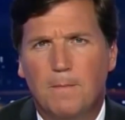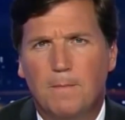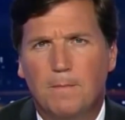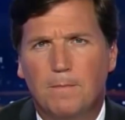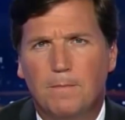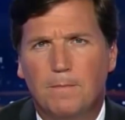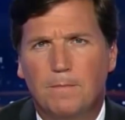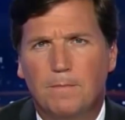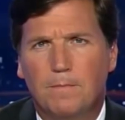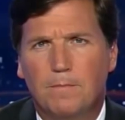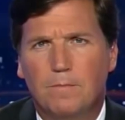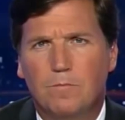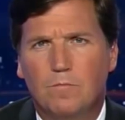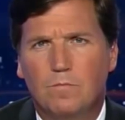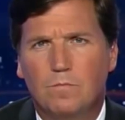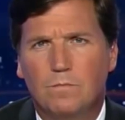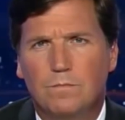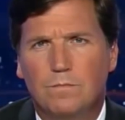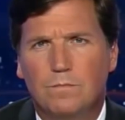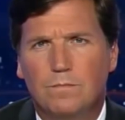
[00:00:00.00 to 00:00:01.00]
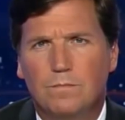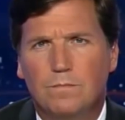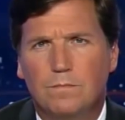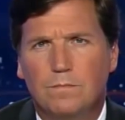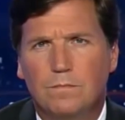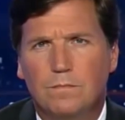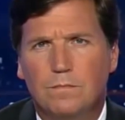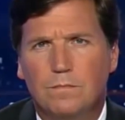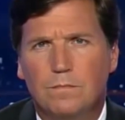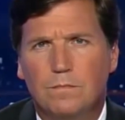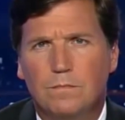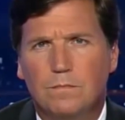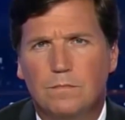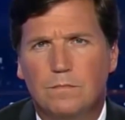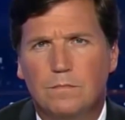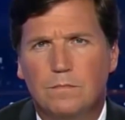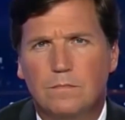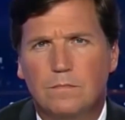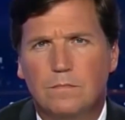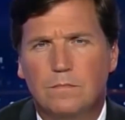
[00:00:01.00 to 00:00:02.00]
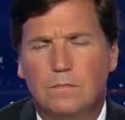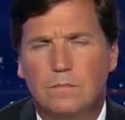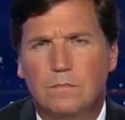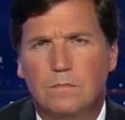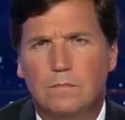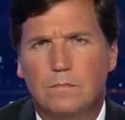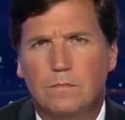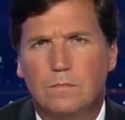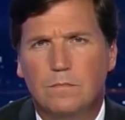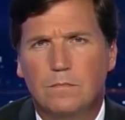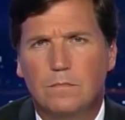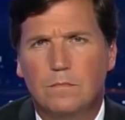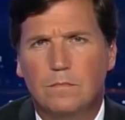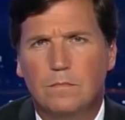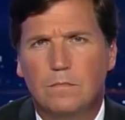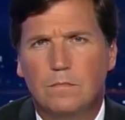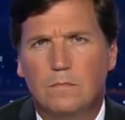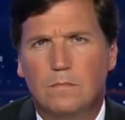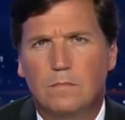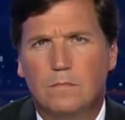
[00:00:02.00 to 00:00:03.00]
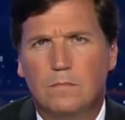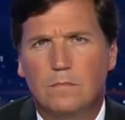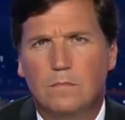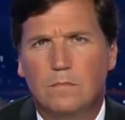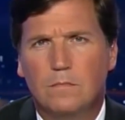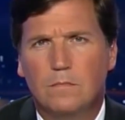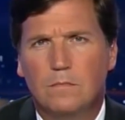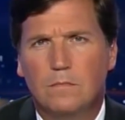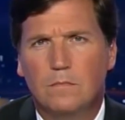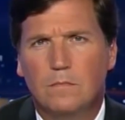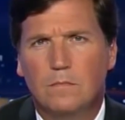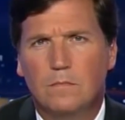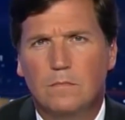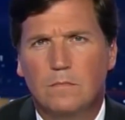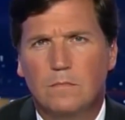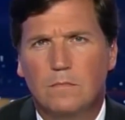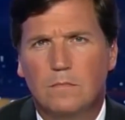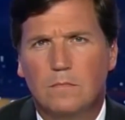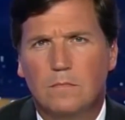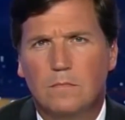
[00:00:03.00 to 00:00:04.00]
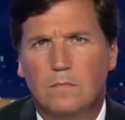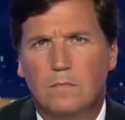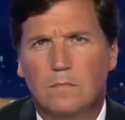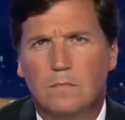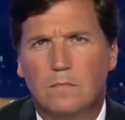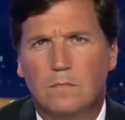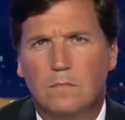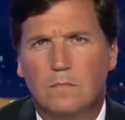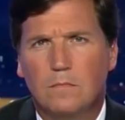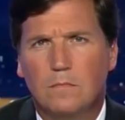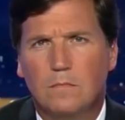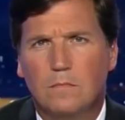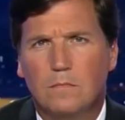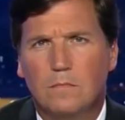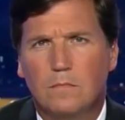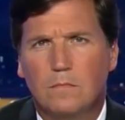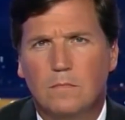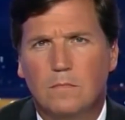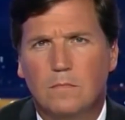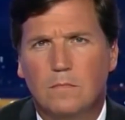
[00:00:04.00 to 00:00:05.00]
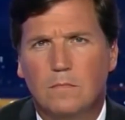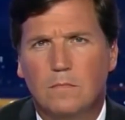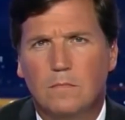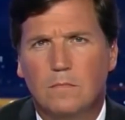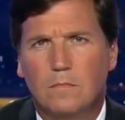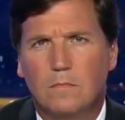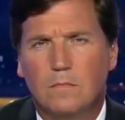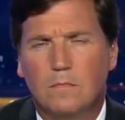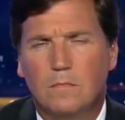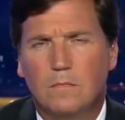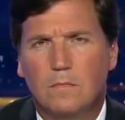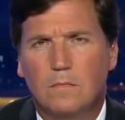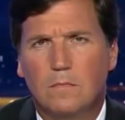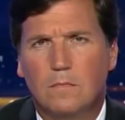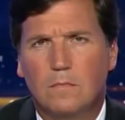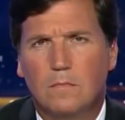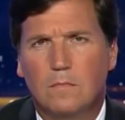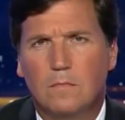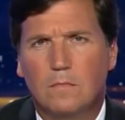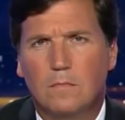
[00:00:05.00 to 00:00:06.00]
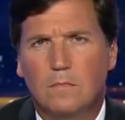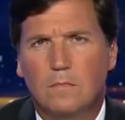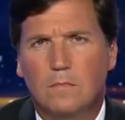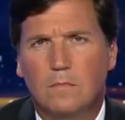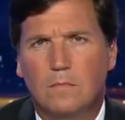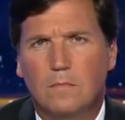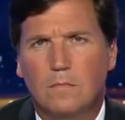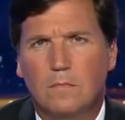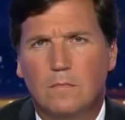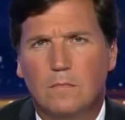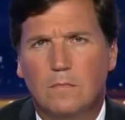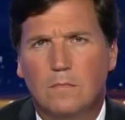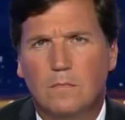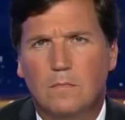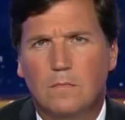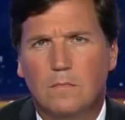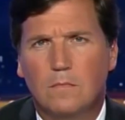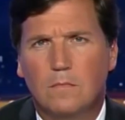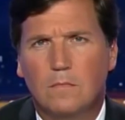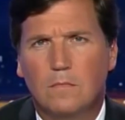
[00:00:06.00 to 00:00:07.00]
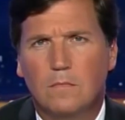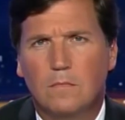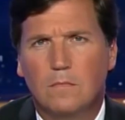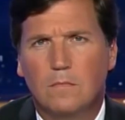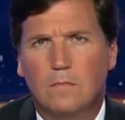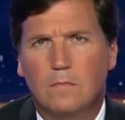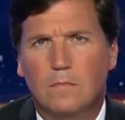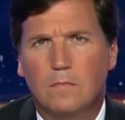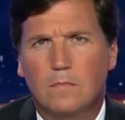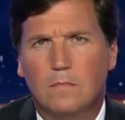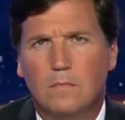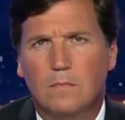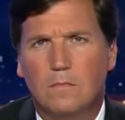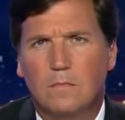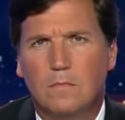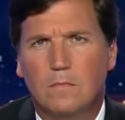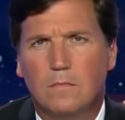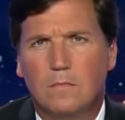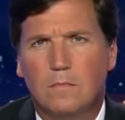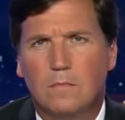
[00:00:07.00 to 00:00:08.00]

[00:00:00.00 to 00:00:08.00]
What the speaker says: (silent)